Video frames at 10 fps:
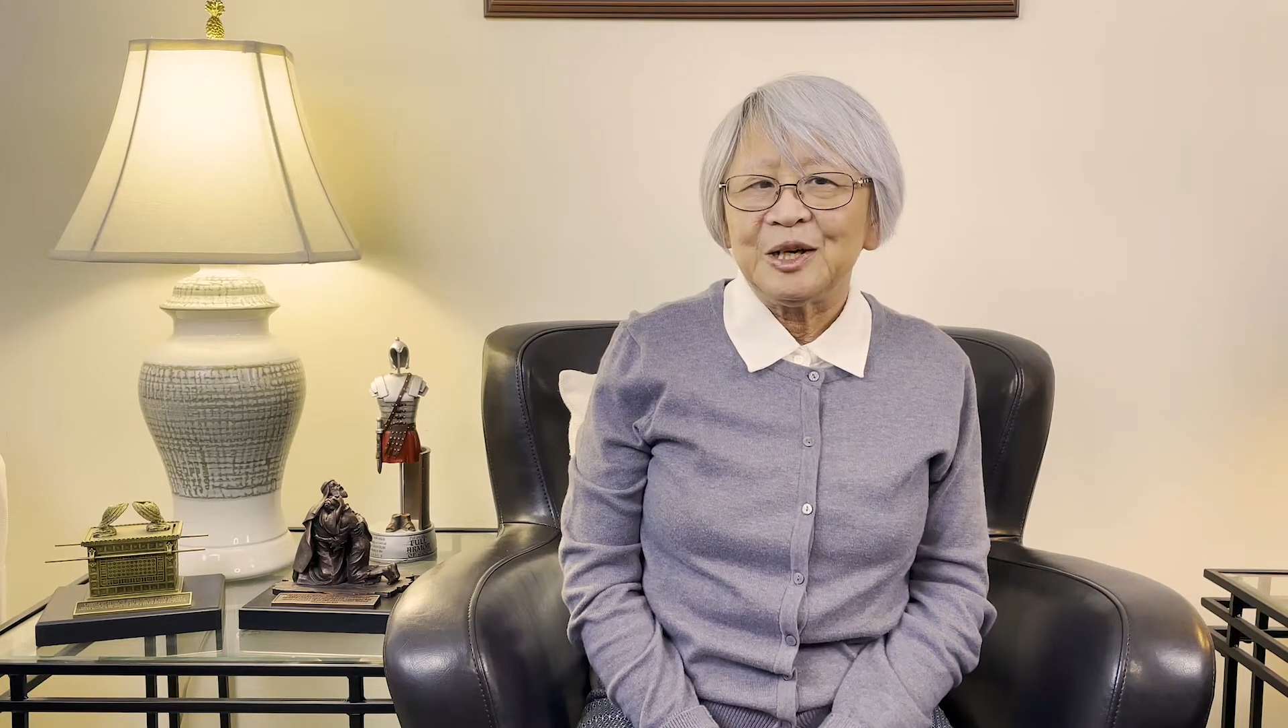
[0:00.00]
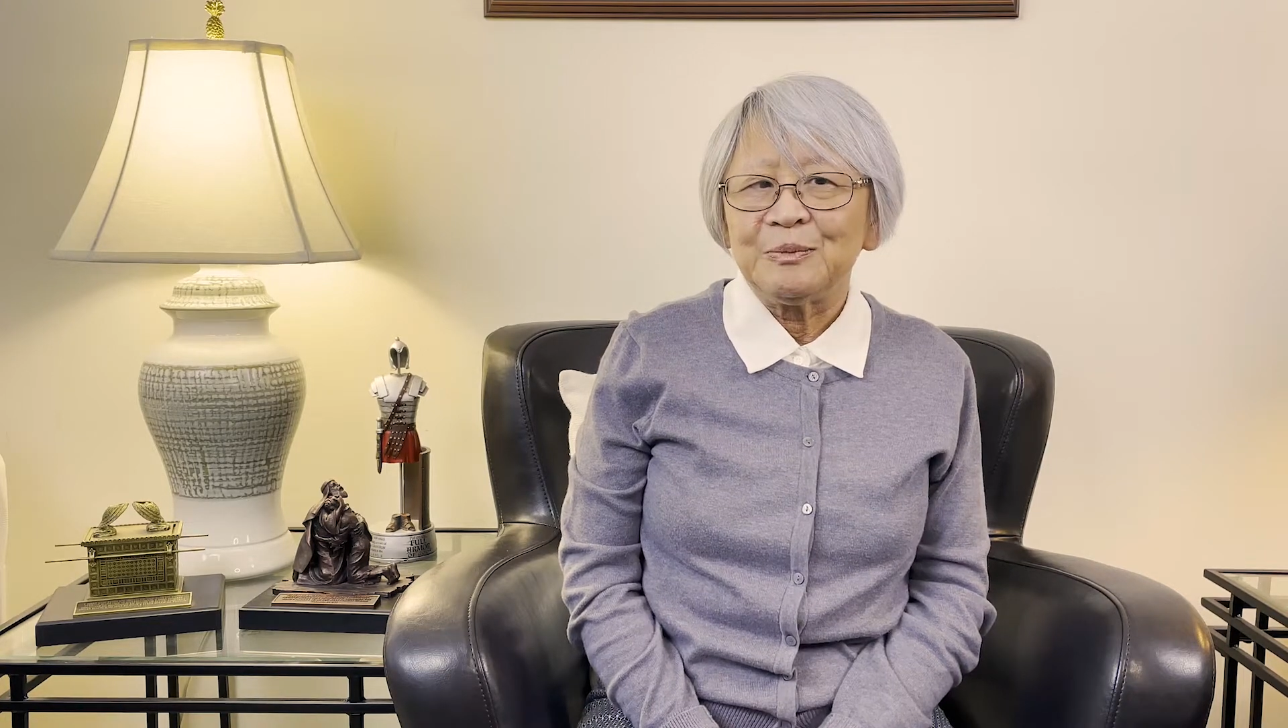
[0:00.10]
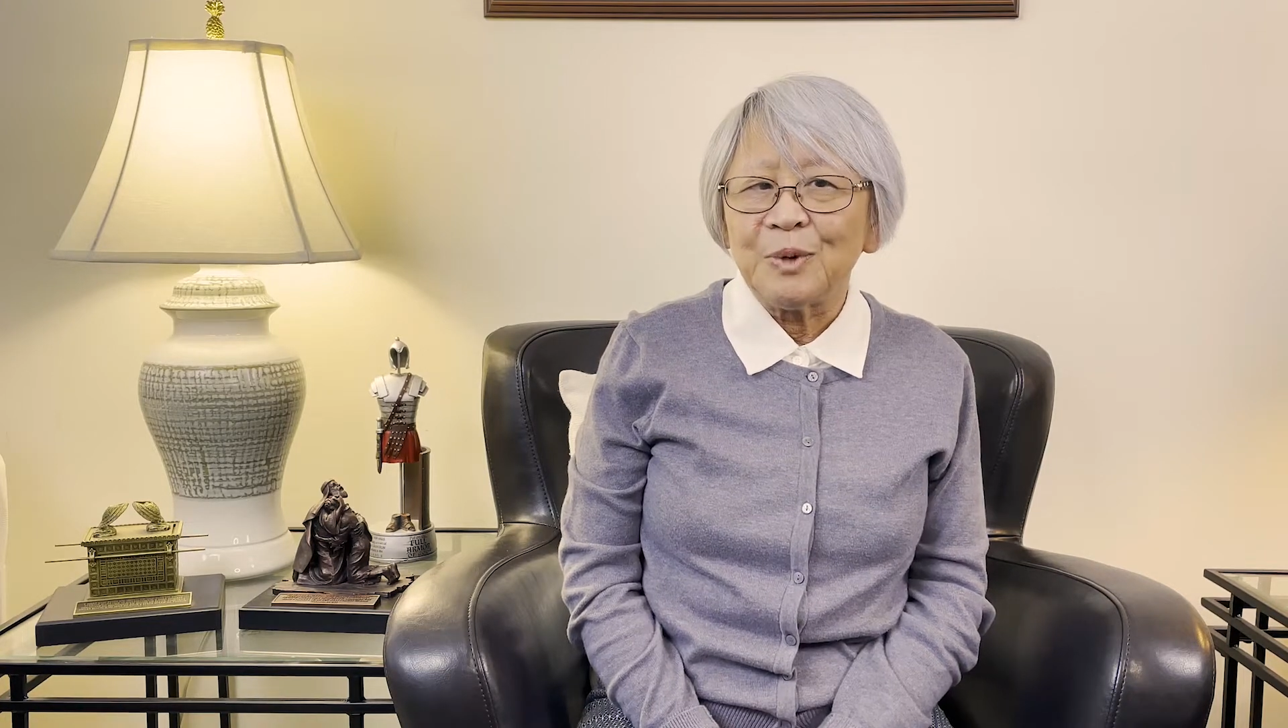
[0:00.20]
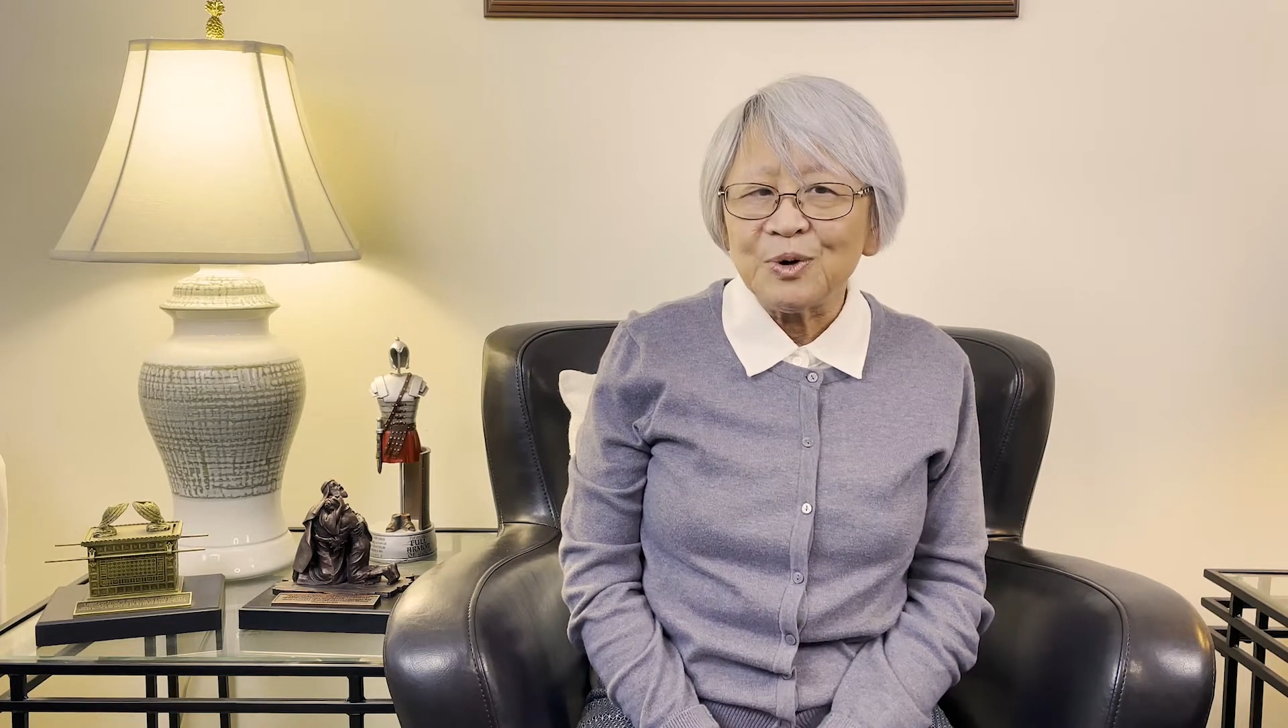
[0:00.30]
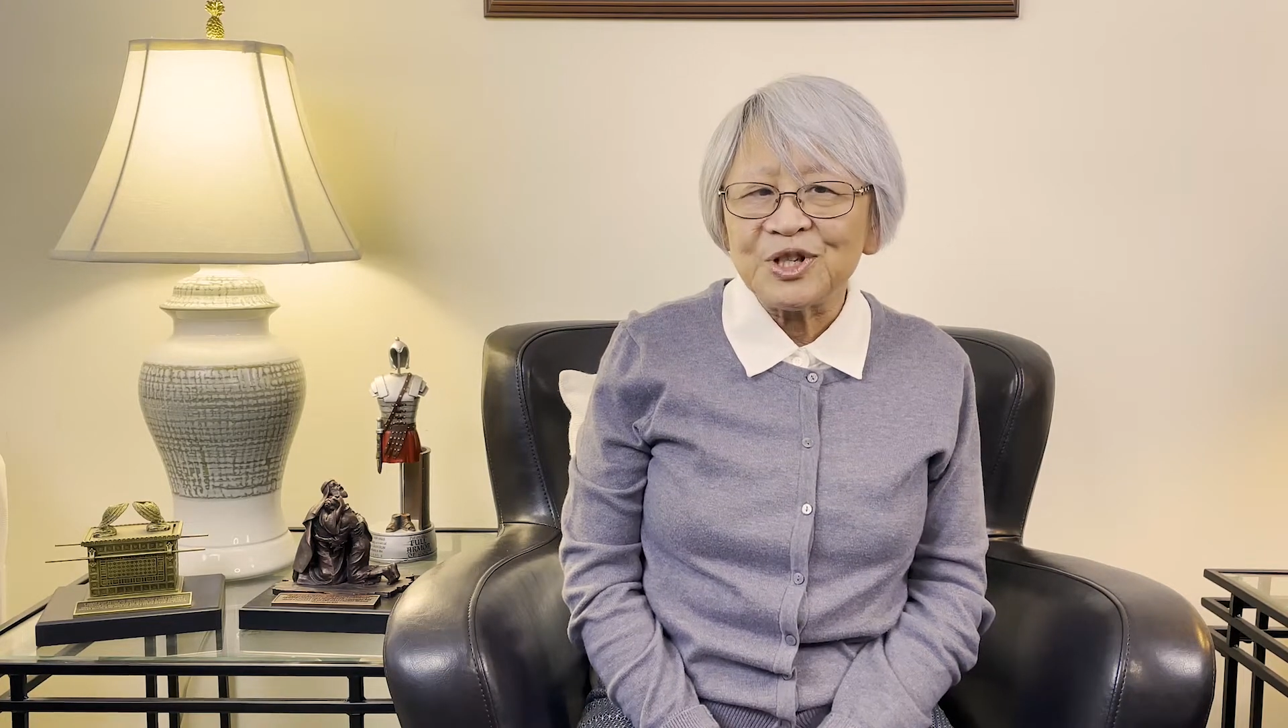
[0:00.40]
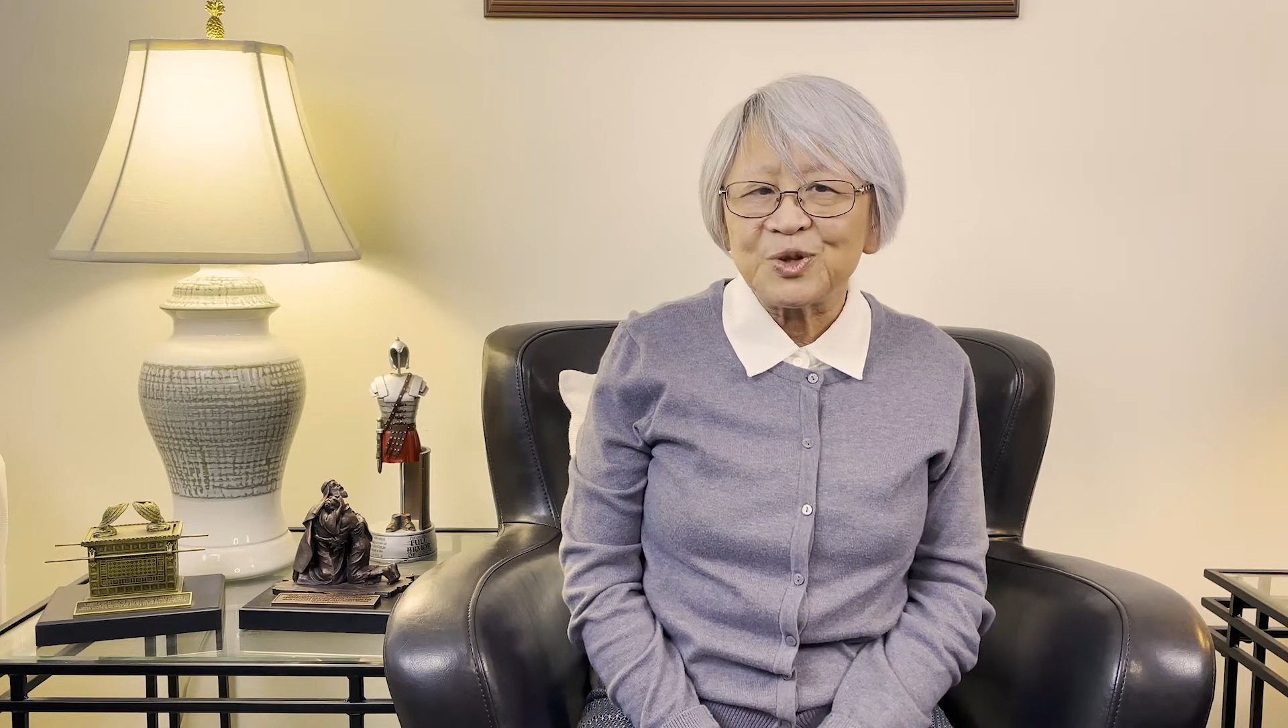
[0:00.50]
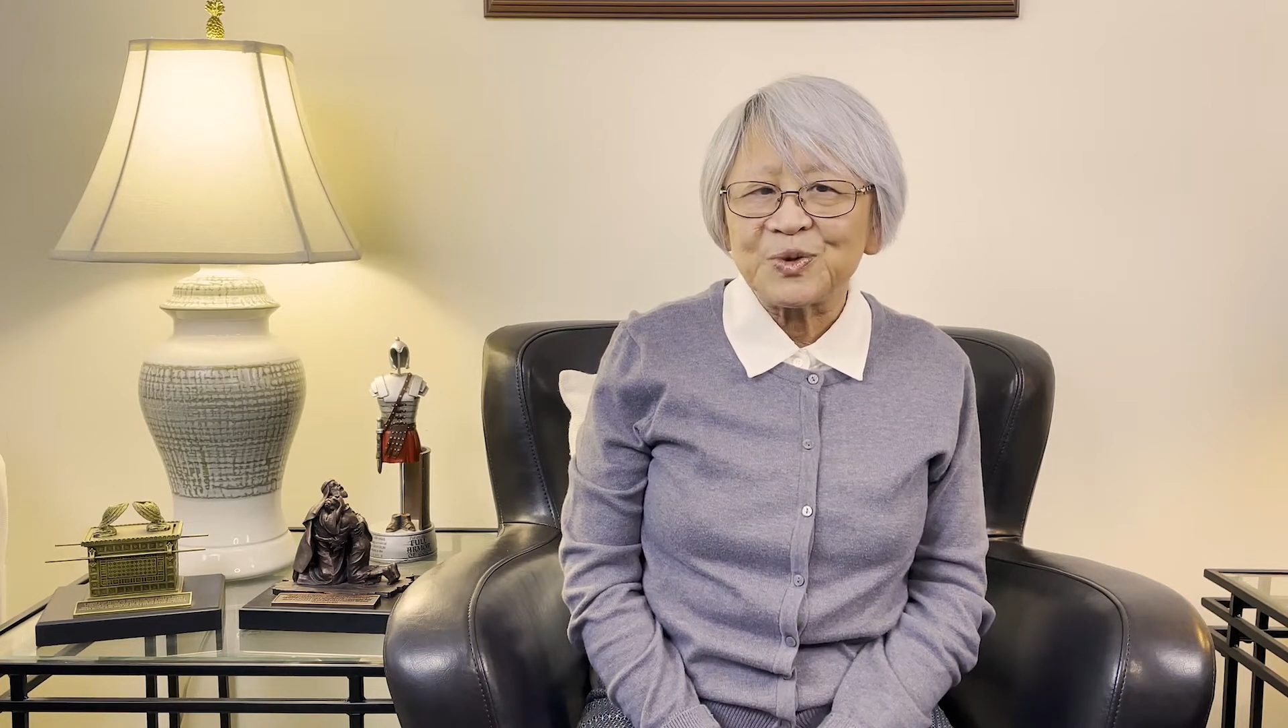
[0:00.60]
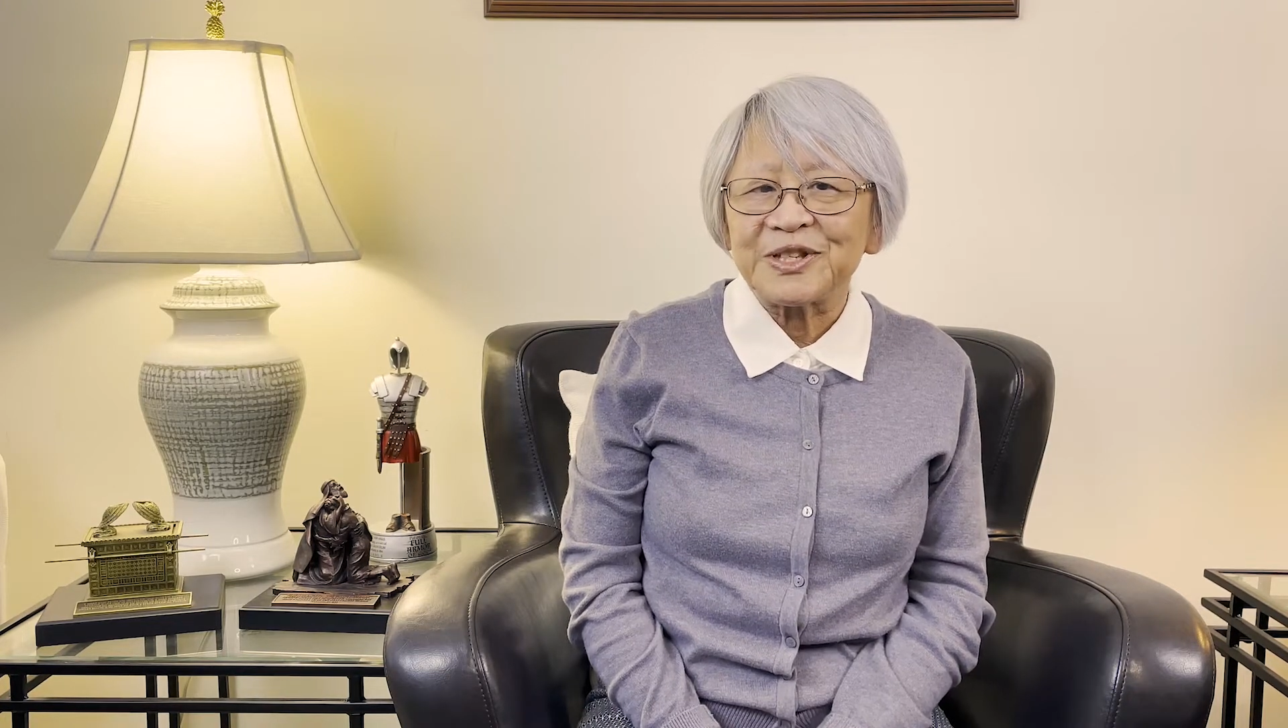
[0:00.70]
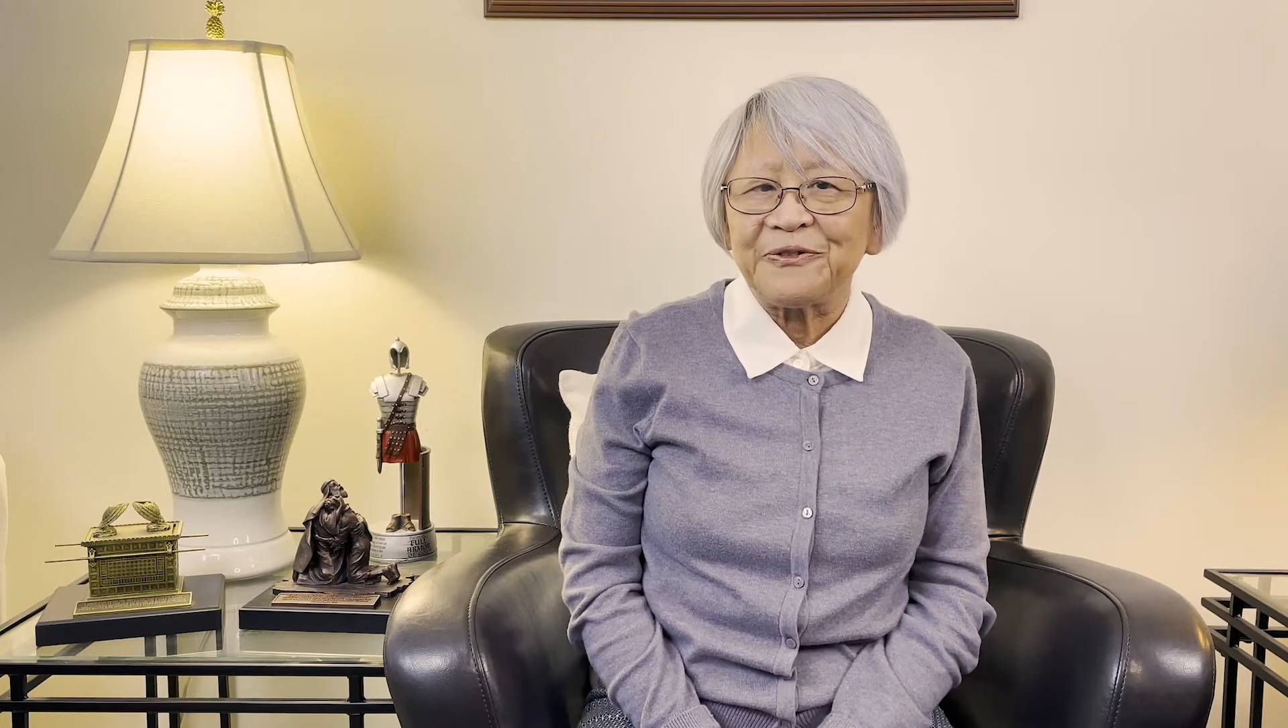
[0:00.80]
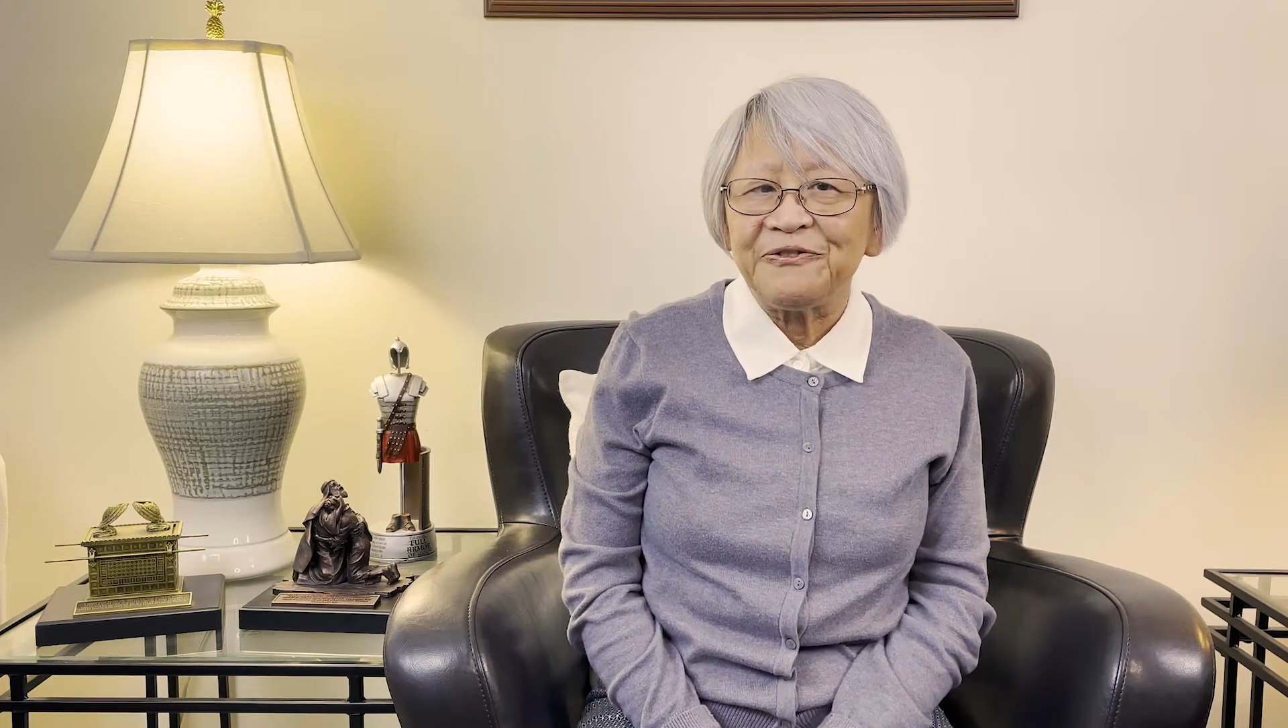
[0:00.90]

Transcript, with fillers: Moses was a